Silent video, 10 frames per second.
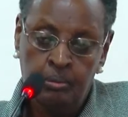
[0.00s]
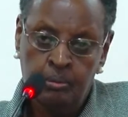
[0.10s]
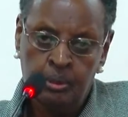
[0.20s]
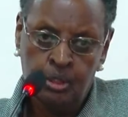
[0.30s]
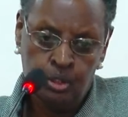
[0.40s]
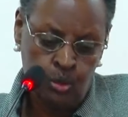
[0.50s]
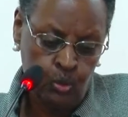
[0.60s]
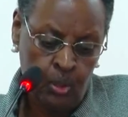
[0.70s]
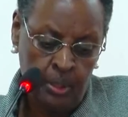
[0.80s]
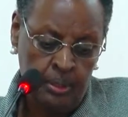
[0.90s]

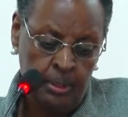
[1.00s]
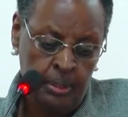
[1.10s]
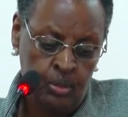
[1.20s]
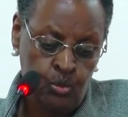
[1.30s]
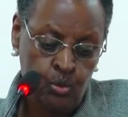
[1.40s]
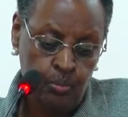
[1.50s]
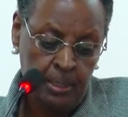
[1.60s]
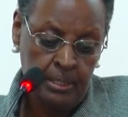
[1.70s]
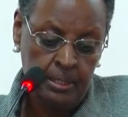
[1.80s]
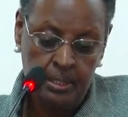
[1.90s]
ensure the school
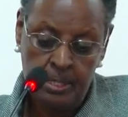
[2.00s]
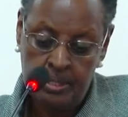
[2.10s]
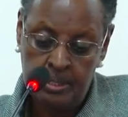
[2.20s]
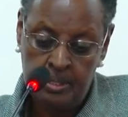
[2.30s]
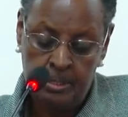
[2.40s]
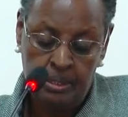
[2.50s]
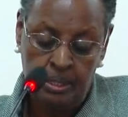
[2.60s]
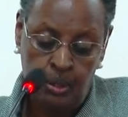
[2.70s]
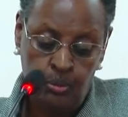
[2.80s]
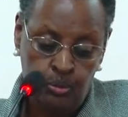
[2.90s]
maintenance,
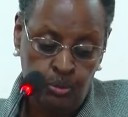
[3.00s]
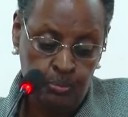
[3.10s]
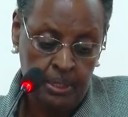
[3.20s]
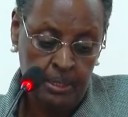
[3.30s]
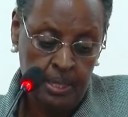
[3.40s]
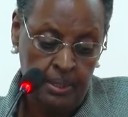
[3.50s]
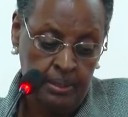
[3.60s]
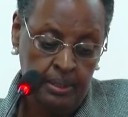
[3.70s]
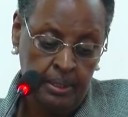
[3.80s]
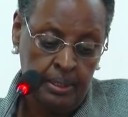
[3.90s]
how it will be
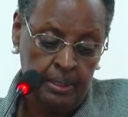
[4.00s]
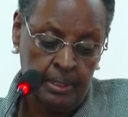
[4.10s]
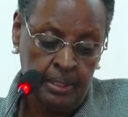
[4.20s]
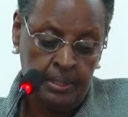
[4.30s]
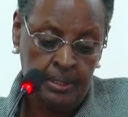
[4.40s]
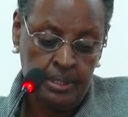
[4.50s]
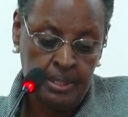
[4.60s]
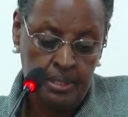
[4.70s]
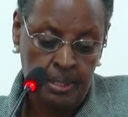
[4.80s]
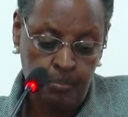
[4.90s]
done, the
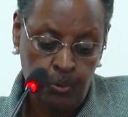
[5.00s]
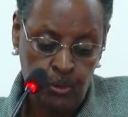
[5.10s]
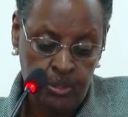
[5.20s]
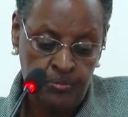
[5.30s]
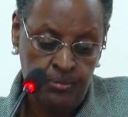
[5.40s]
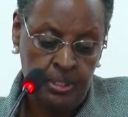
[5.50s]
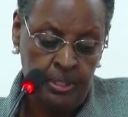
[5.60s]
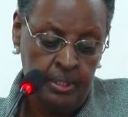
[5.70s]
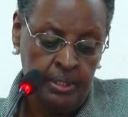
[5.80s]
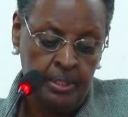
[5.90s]
teaching support
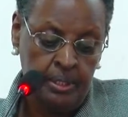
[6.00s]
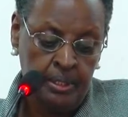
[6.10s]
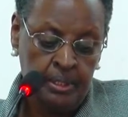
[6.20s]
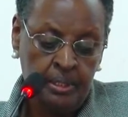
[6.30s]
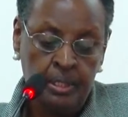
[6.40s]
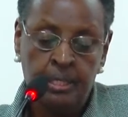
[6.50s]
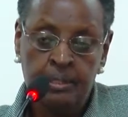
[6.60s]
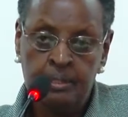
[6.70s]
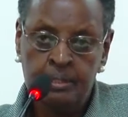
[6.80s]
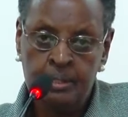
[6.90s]
fee,
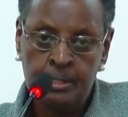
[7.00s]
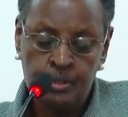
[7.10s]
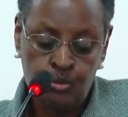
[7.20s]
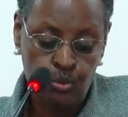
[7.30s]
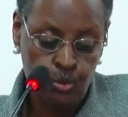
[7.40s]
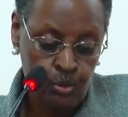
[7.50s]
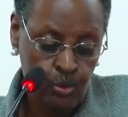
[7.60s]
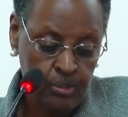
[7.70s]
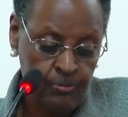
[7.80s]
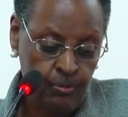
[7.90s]
the school
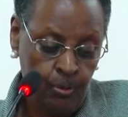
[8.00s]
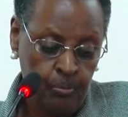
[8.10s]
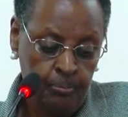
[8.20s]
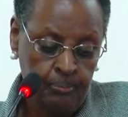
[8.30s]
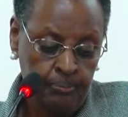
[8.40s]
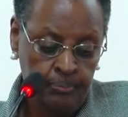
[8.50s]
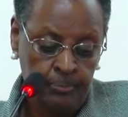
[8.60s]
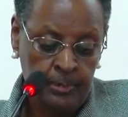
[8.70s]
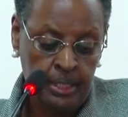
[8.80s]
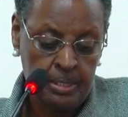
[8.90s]
uniform,
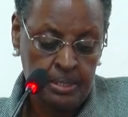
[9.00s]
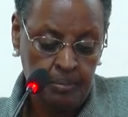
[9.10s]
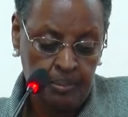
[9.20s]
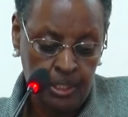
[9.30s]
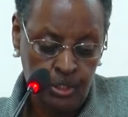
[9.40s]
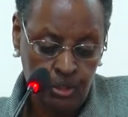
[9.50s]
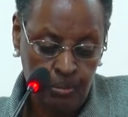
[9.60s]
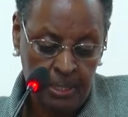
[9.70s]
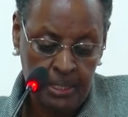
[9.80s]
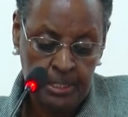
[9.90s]
the examination
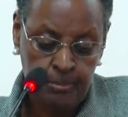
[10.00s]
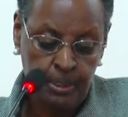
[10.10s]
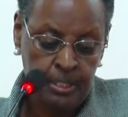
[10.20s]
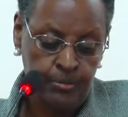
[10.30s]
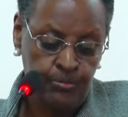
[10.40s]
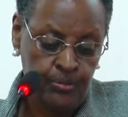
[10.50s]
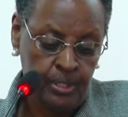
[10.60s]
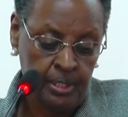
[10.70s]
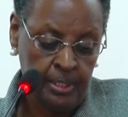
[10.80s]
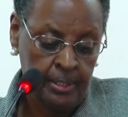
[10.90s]
management
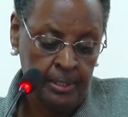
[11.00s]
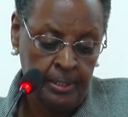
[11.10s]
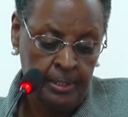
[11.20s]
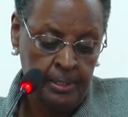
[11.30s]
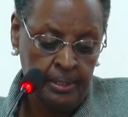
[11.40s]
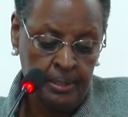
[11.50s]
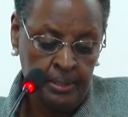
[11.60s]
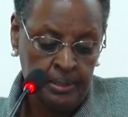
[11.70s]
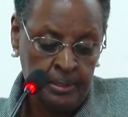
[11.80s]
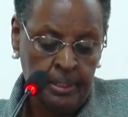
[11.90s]
fee,
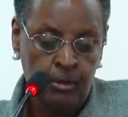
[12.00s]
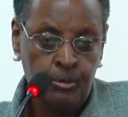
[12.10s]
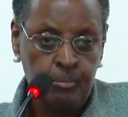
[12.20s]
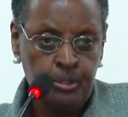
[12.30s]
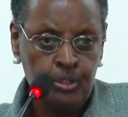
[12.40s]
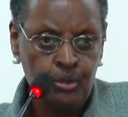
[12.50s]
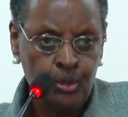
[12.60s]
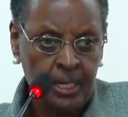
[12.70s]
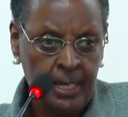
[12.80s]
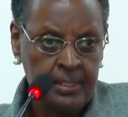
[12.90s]
the remedial
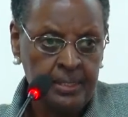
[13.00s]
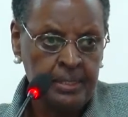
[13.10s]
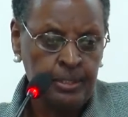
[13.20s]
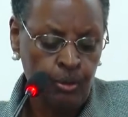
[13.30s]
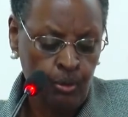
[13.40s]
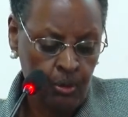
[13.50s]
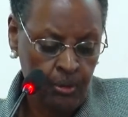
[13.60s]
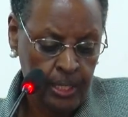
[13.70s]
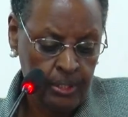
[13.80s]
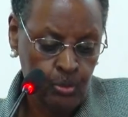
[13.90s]
learning, all
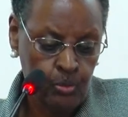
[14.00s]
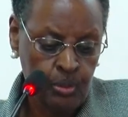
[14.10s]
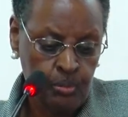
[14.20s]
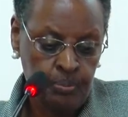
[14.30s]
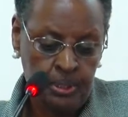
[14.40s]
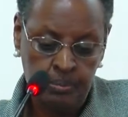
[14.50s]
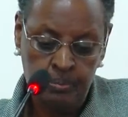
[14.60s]
that will be